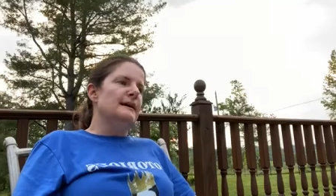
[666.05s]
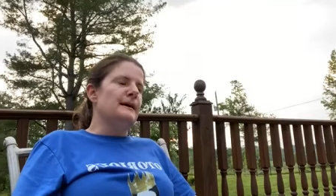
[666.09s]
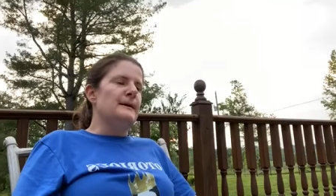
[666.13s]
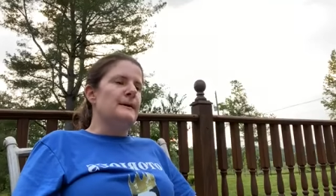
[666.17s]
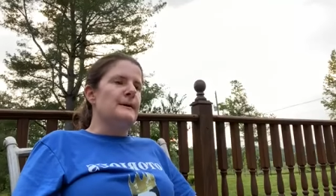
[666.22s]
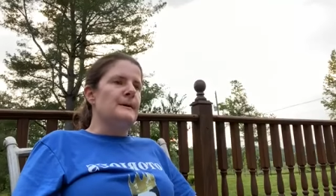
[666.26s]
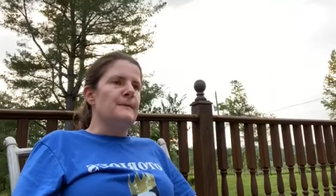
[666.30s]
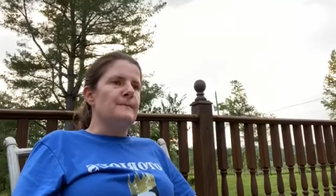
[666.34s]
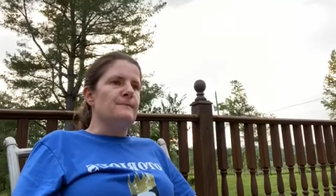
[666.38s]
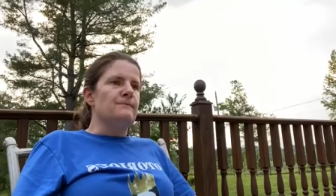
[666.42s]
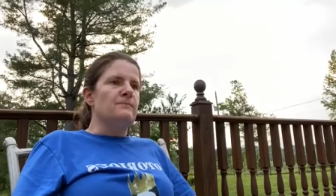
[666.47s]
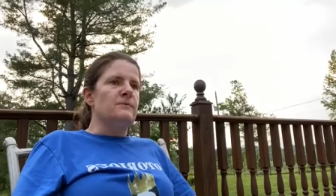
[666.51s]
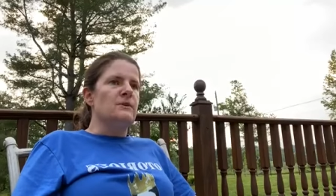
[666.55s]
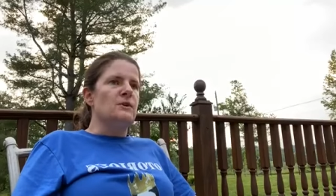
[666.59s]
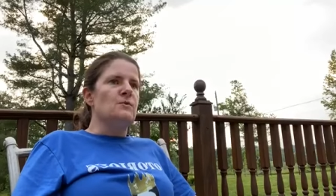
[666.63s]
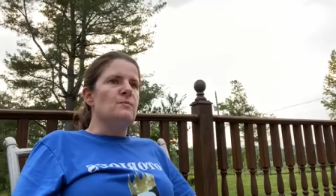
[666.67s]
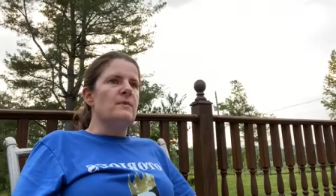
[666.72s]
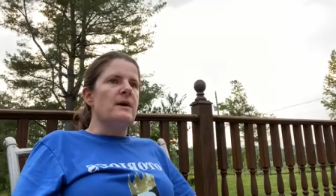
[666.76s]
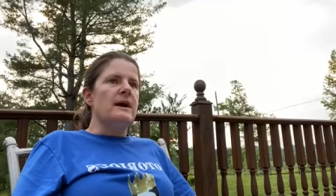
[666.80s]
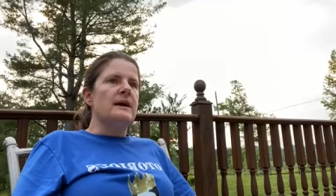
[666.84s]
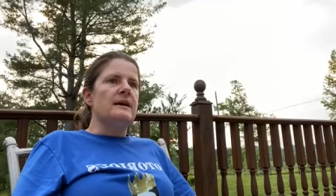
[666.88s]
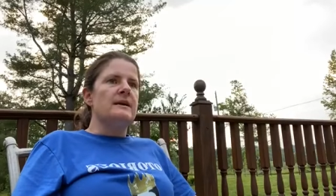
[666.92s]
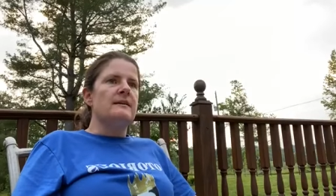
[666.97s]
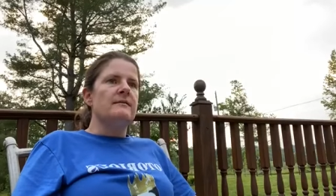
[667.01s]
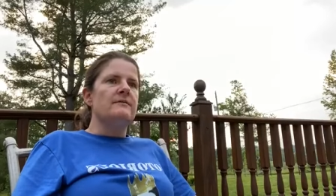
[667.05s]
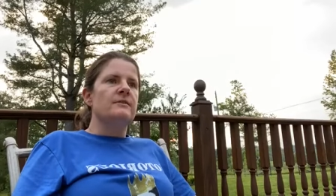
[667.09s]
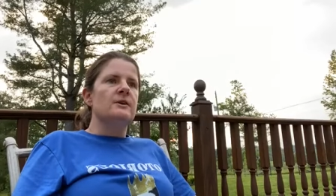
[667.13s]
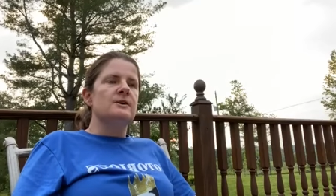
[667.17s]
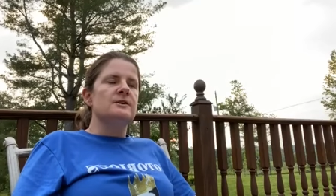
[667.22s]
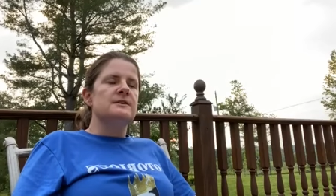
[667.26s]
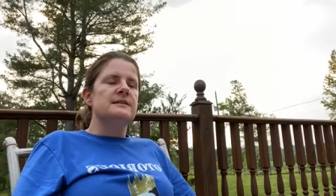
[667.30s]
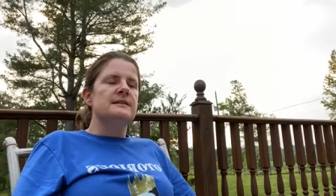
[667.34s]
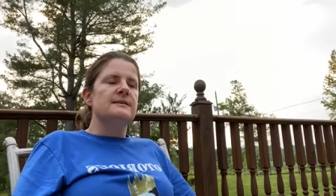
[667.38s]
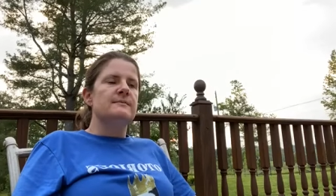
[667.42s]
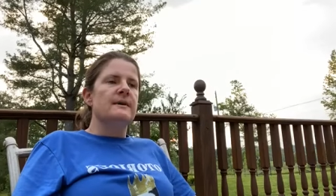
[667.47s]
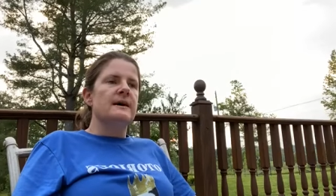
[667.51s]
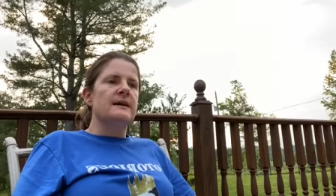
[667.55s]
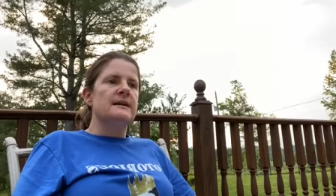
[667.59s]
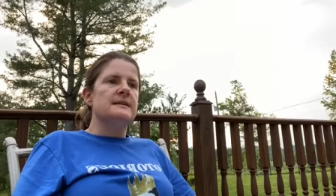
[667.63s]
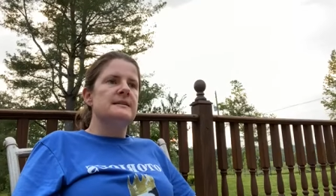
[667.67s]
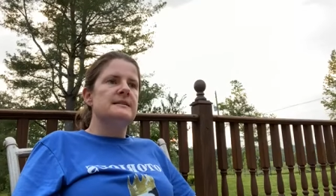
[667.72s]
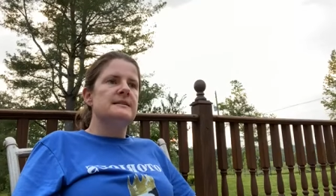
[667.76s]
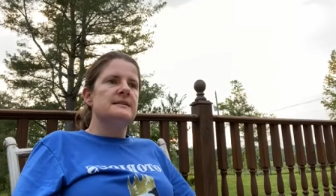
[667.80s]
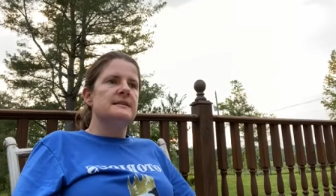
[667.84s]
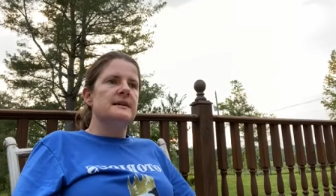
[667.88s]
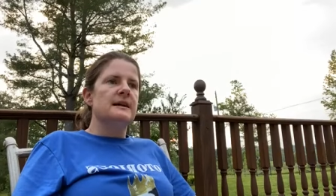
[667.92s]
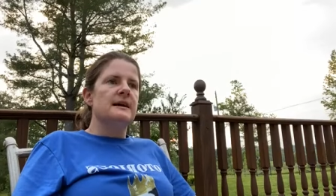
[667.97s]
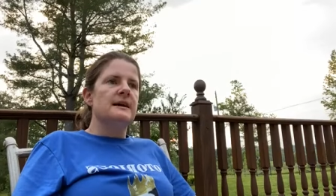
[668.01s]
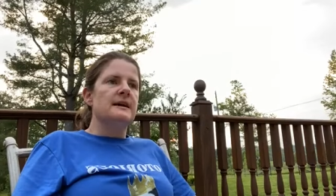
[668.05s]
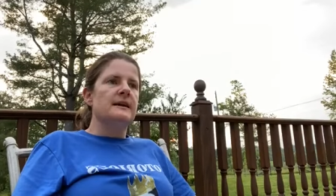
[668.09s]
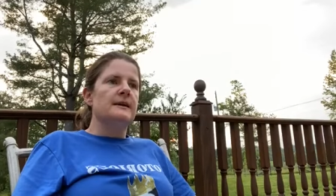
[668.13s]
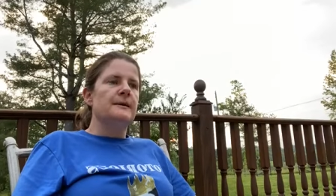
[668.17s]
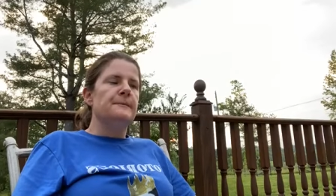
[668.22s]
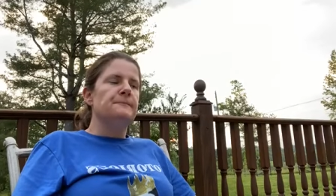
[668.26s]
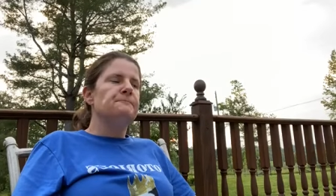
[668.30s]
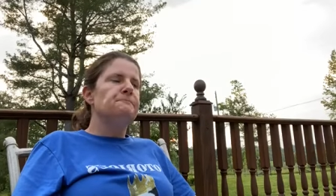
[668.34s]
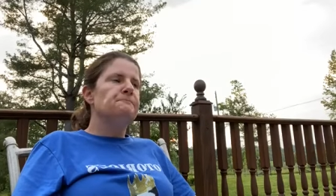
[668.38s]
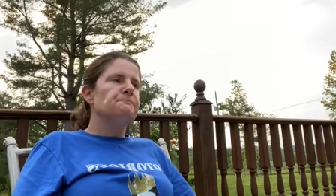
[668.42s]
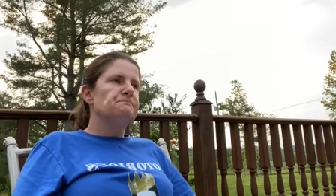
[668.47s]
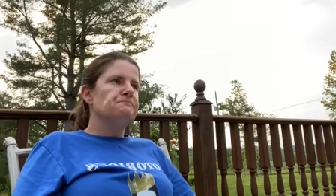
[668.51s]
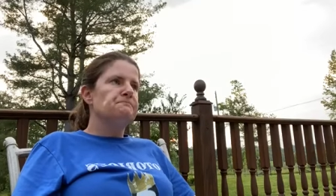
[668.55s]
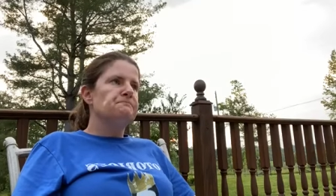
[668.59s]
Um, you might have heard somebody say